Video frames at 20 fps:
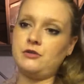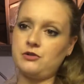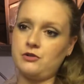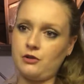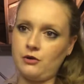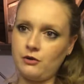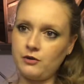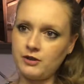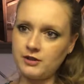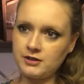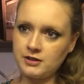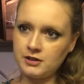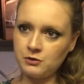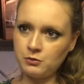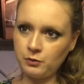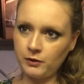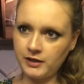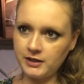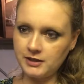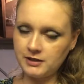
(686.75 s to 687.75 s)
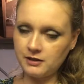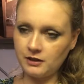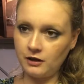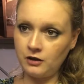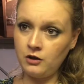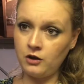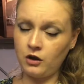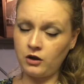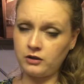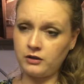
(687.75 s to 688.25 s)
So this is what it's going
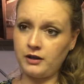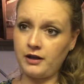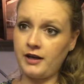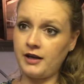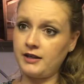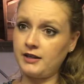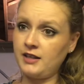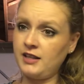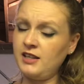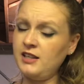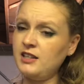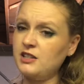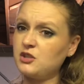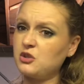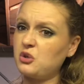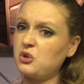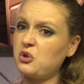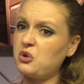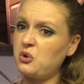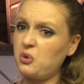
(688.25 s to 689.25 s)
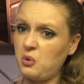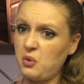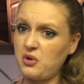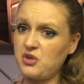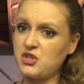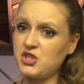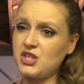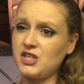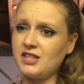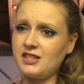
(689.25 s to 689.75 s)
to look like. It is
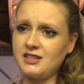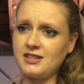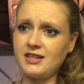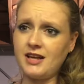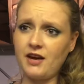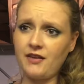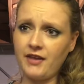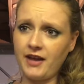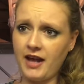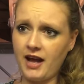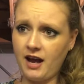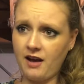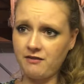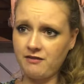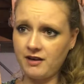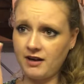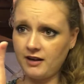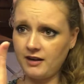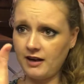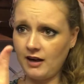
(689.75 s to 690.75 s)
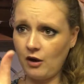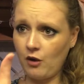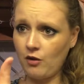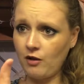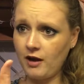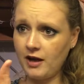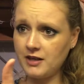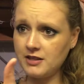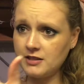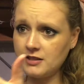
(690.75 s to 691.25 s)
gorgeous how they have that
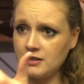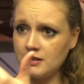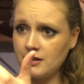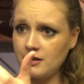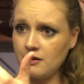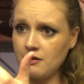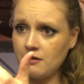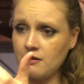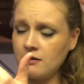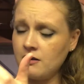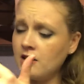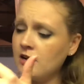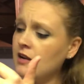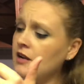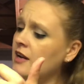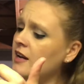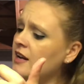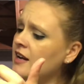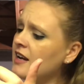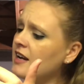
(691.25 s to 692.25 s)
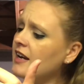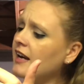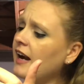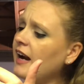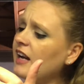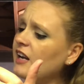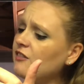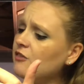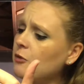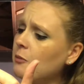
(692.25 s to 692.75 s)
outlined in there.
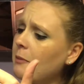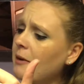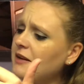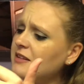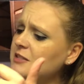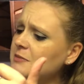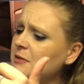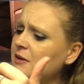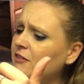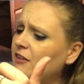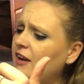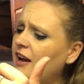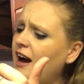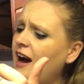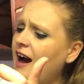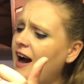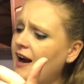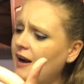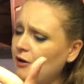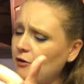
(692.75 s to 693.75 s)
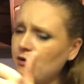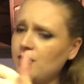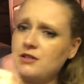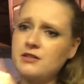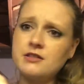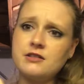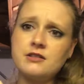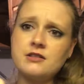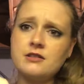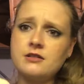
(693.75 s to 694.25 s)
Kind of reminds me of an
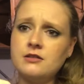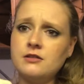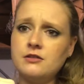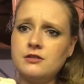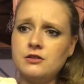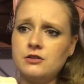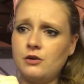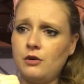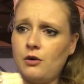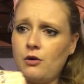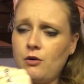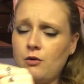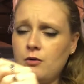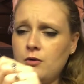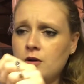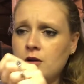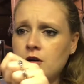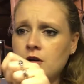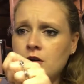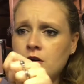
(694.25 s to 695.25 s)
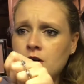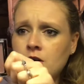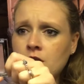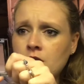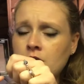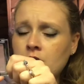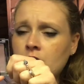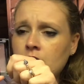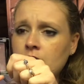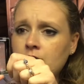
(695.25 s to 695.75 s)
iris. So
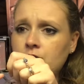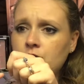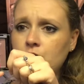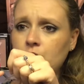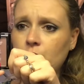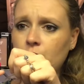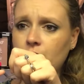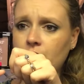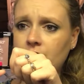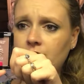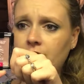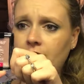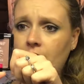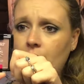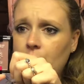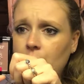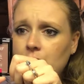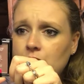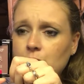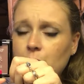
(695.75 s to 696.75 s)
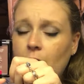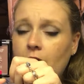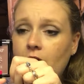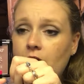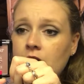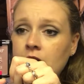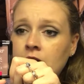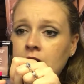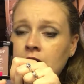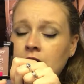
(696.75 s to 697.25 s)
if you know your flowers
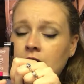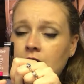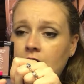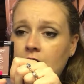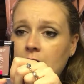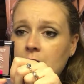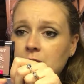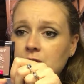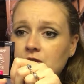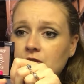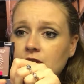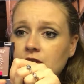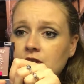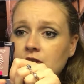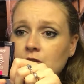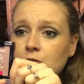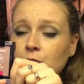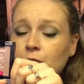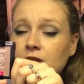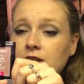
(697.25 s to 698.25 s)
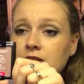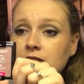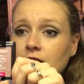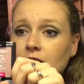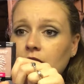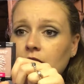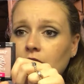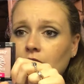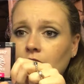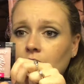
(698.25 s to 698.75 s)
well. So this is what it's
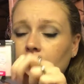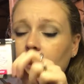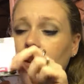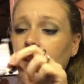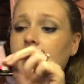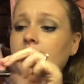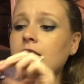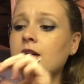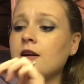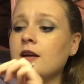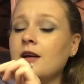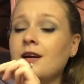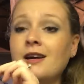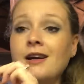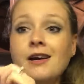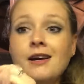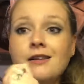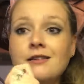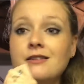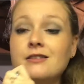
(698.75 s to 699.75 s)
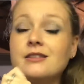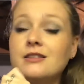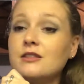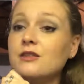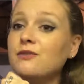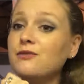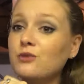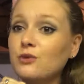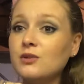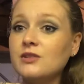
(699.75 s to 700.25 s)
going to look like. This is
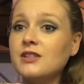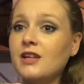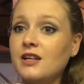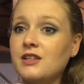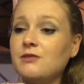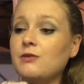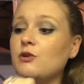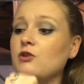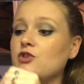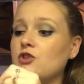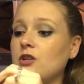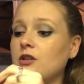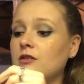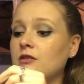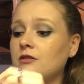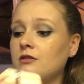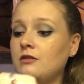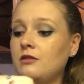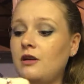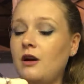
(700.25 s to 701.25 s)
a full-size version.